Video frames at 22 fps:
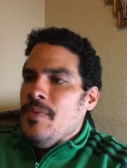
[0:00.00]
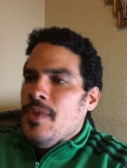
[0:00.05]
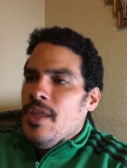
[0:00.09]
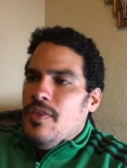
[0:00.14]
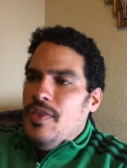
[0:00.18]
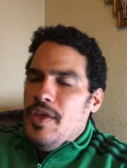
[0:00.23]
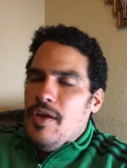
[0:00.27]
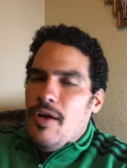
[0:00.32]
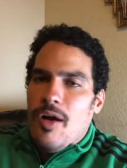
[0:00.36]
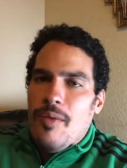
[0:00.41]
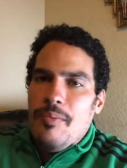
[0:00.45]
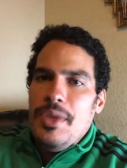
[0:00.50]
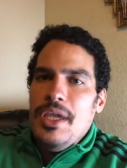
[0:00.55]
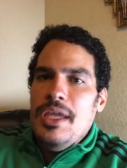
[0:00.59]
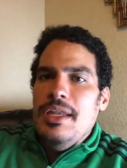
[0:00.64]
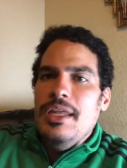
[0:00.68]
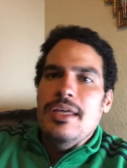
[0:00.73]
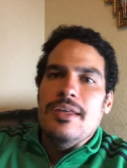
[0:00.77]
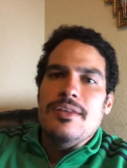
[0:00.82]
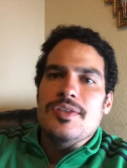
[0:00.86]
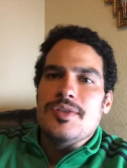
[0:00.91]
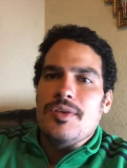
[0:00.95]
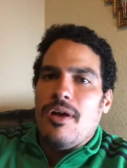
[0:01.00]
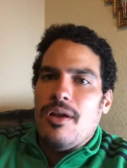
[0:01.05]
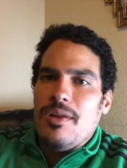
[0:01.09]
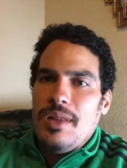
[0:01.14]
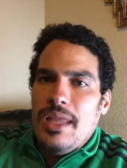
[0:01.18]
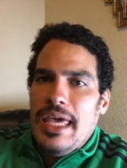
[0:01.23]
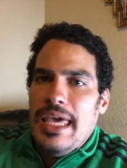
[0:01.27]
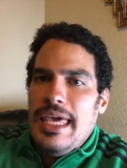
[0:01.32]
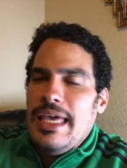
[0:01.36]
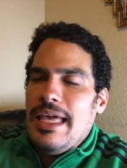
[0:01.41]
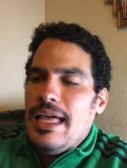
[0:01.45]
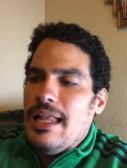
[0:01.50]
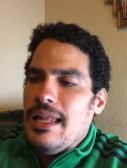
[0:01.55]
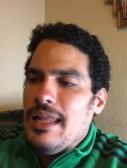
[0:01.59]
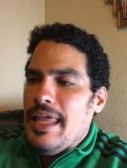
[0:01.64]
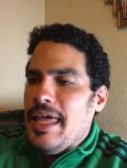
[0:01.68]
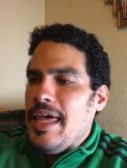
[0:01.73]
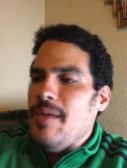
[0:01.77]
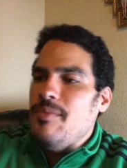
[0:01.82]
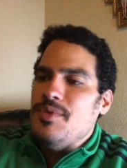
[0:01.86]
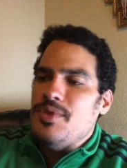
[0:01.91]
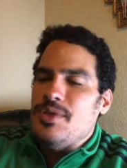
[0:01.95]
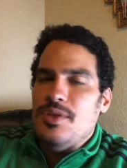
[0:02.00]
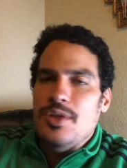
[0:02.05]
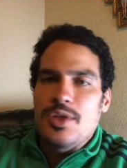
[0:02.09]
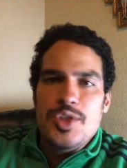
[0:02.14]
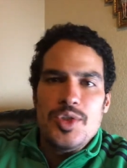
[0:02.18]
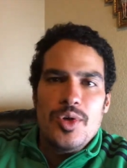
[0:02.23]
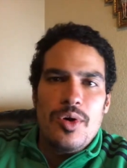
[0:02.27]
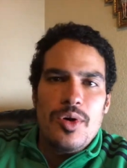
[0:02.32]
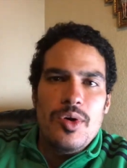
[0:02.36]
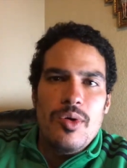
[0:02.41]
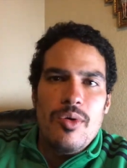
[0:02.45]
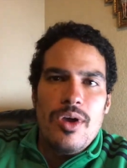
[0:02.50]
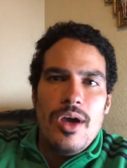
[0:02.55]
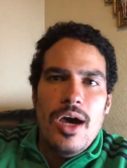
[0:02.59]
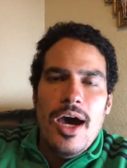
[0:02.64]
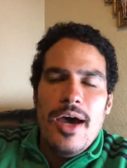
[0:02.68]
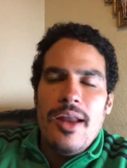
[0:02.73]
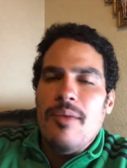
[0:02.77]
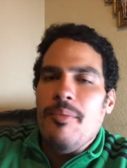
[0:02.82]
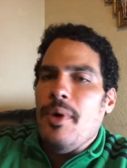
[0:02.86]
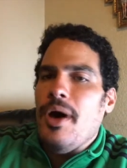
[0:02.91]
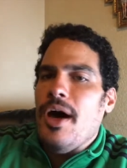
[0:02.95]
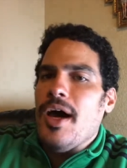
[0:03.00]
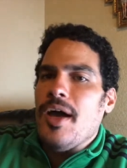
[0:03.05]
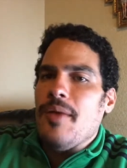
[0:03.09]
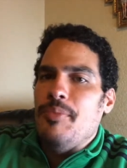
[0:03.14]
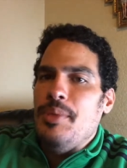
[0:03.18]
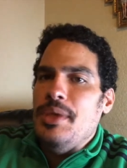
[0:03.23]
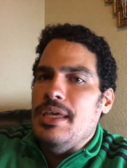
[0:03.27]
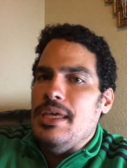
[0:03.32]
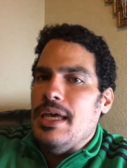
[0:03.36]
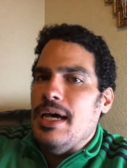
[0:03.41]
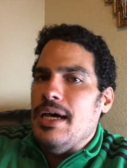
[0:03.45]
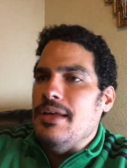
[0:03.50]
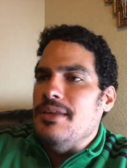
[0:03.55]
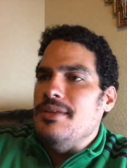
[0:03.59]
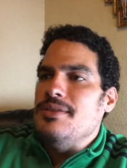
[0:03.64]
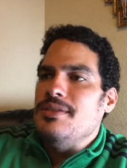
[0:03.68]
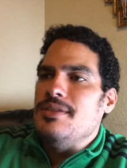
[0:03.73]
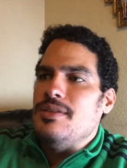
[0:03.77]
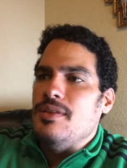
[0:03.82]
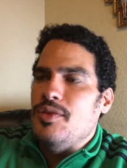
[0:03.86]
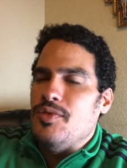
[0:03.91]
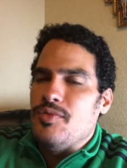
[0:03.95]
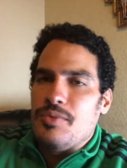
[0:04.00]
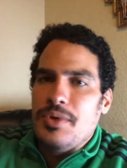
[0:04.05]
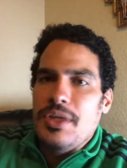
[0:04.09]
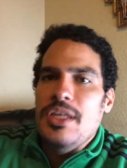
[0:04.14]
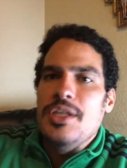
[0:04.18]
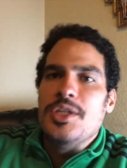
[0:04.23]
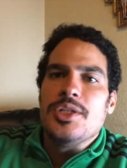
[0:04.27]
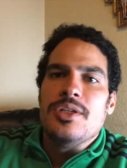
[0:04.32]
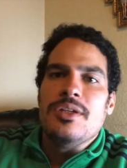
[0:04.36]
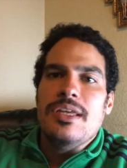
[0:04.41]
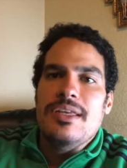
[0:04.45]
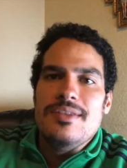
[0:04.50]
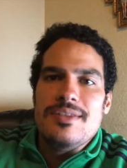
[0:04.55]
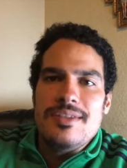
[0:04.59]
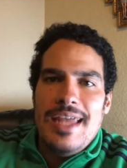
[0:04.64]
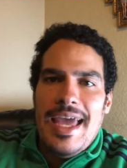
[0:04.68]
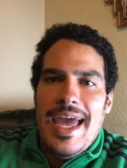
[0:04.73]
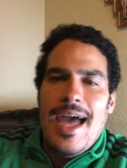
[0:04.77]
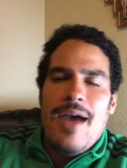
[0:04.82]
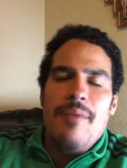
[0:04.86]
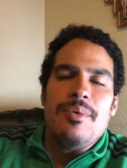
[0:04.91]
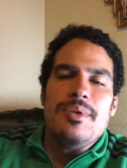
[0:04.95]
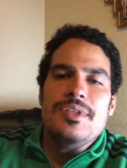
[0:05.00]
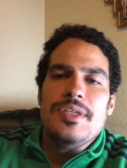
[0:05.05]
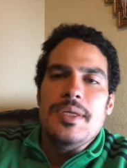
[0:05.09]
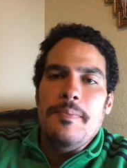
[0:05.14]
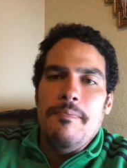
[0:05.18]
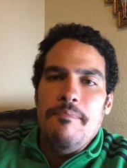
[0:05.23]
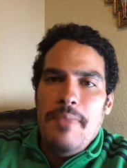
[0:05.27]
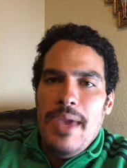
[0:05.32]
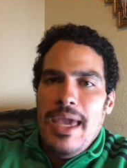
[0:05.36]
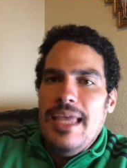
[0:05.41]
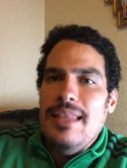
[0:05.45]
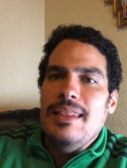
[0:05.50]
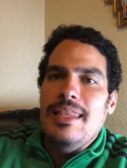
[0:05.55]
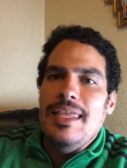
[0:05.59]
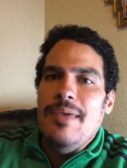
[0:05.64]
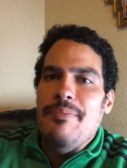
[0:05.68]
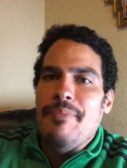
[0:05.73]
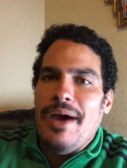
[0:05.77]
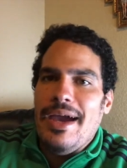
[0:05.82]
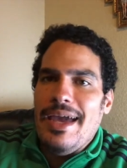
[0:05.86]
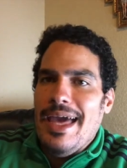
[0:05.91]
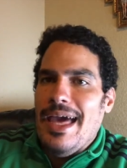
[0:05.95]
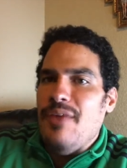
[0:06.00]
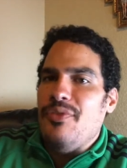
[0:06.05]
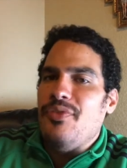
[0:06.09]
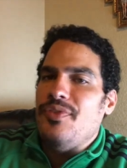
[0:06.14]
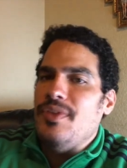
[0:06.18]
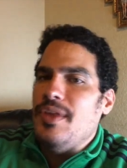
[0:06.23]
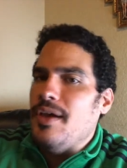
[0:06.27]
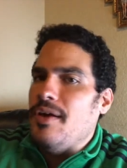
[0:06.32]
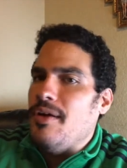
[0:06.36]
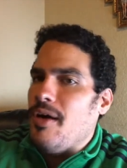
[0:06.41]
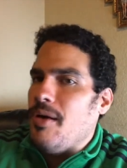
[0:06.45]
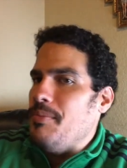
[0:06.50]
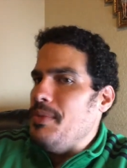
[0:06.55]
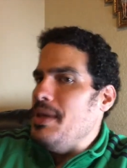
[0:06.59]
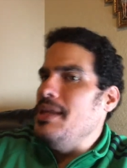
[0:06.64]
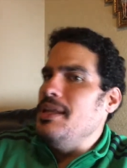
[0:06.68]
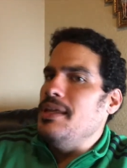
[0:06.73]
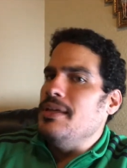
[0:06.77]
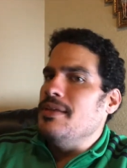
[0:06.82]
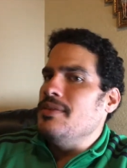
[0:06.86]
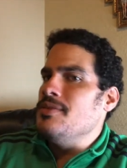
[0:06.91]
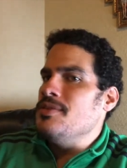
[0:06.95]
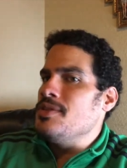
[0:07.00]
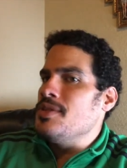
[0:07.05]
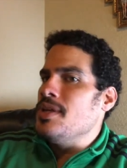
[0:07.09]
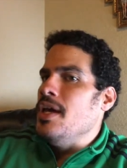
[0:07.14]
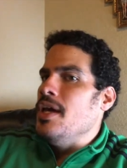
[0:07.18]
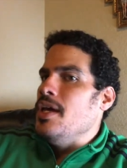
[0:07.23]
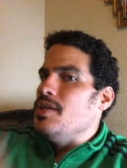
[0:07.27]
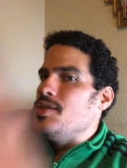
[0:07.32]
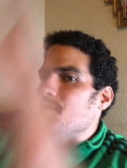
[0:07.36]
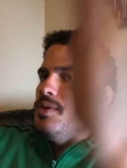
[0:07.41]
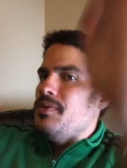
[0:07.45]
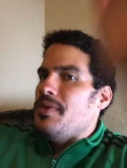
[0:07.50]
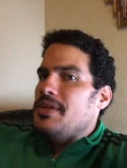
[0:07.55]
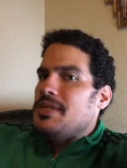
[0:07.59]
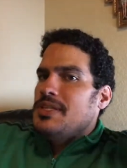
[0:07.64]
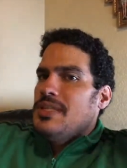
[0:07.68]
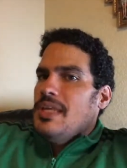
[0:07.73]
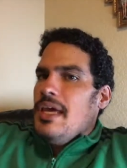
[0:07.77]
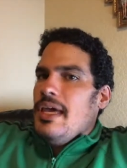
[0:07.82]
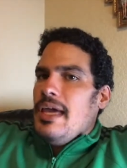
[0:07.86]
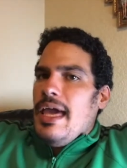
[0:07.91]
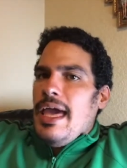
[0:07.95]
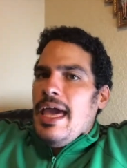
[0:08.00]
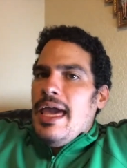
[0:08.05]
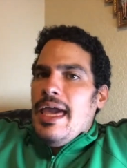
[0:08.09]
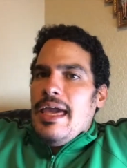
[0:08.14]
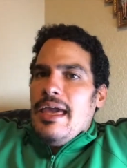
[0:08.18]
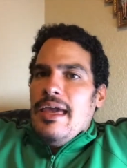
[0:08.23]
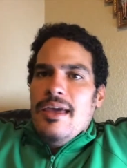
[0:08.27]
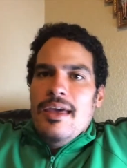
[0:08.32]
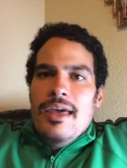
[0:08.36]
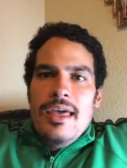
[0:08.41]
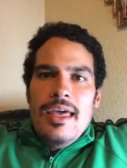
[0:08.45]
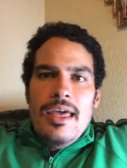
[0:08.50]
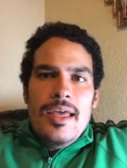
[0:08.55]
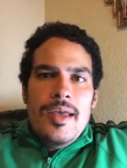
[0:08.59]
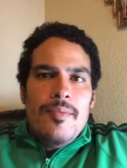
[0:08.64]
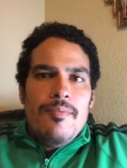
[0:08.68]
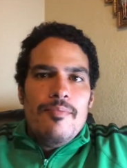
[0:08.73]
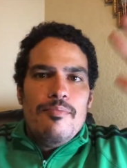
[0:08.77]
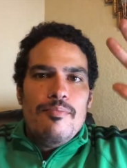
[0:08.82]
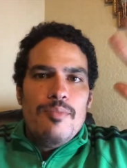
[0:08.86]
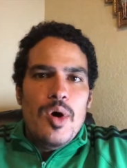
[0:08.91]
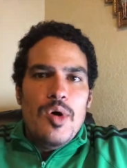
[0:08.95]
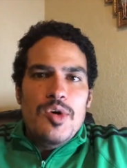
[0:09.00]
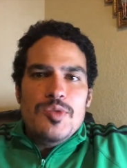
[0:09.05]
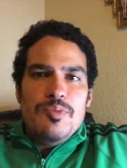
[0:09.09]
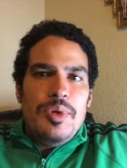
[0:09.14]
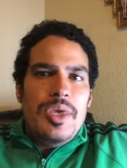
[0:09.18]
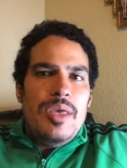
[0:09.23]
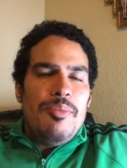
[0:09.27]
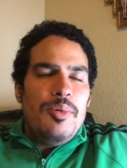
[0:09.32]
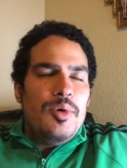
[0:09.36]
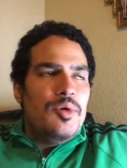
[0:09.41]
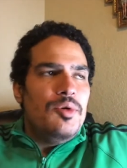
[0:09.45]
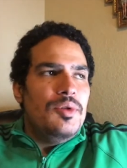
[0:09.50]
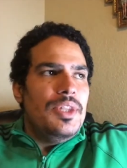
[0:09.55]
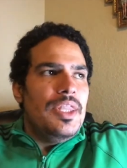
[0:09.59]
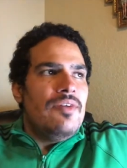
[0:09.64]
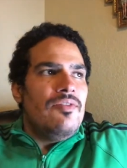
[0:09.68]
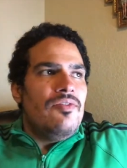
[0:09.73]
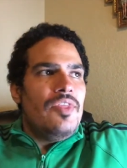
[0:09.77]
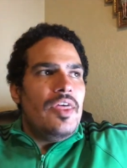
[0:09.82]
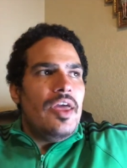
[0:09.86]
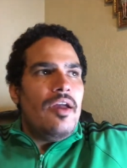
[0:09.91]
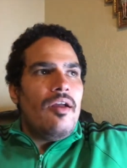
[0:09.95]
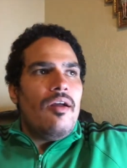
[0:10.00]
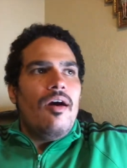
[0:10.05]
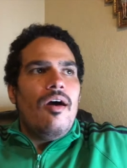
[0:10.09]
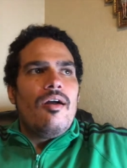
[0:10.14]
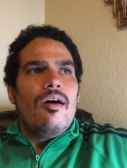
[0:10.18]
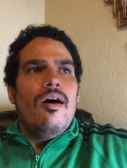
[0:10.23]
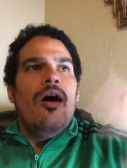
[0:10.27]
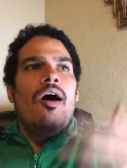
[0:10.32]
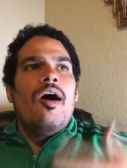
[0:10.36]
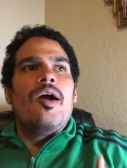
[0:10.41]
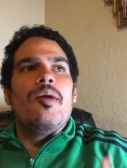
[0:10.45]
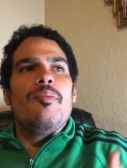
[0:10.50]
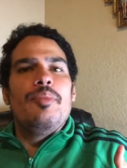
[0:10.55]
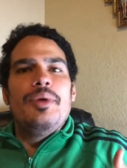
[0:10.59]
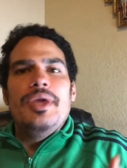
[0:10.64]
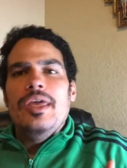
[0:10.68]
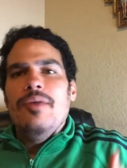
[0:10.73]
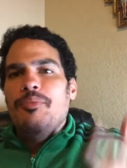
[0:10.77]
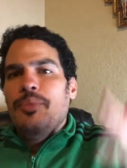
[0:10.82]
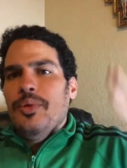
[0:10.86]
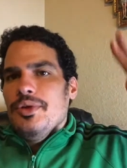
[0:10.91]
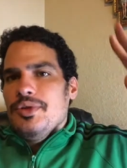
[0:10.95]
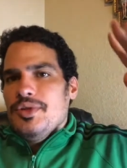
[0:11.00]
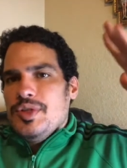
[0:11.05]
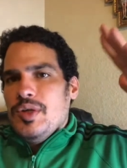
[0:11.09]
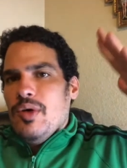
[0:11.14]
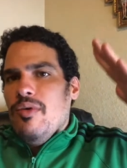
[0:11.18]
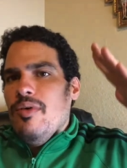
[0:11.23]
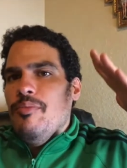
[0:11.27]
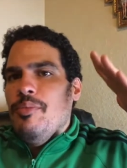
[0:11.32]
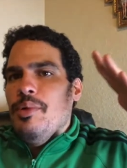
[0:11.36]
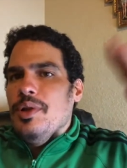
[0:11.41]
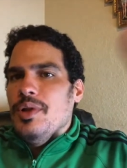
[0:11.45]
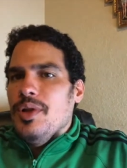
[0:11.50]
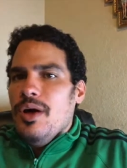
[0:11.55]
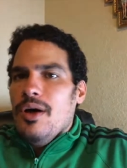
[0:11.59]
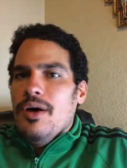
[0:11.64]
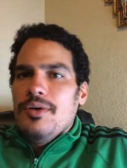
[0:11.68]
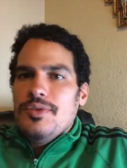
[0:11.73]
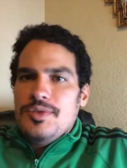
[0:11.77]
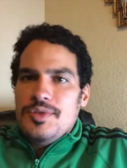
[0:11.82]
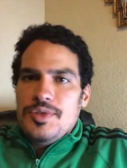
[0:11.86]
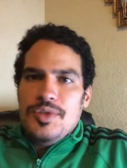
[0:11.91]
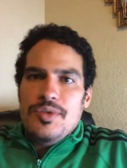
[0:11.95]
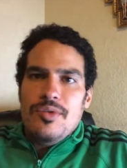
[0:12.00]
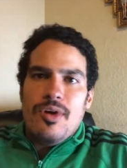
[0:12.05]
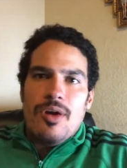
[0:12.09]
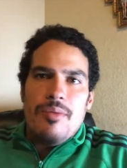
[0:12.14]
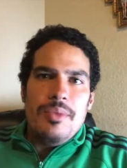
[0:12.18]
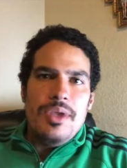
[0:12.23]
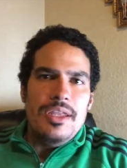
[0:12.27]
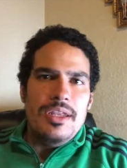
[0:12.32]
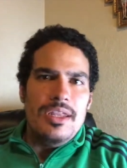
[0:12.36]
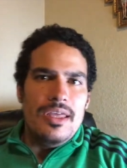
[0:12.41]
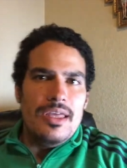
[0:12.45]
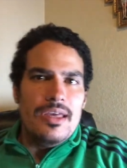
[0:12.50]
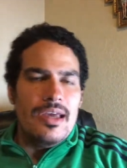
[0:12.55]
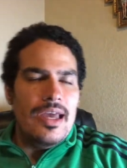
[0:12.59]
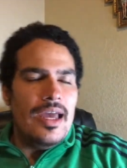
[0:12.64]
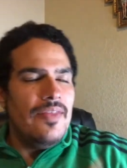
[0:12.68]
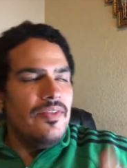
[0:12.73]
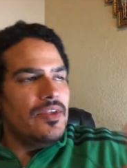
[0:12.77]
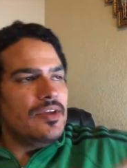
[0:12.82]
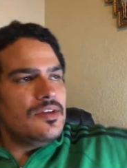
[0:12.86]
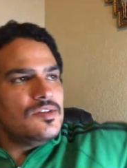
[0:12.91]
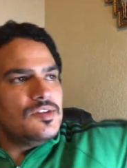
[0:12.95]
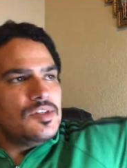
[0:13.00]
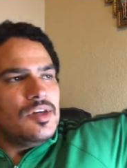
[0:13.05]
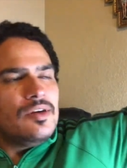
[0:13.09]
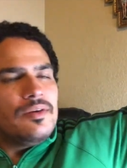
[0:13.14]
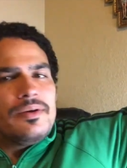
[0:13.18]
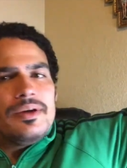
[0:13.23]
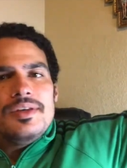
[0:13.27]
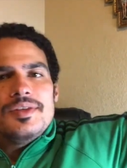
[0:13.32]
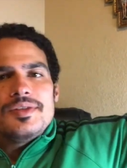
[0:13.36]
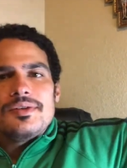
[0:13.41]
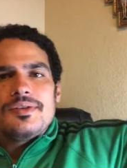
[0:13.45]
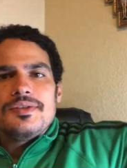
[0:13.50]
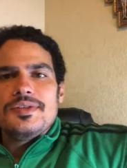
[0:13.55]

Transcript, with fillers: The Armenians are laying claim to Nagorno-Karabakh because the region is inhabited mainly by ethnic Armenians. So they say, hey, most people who live there are our people, so it belongs to Armenia. And the Azeris are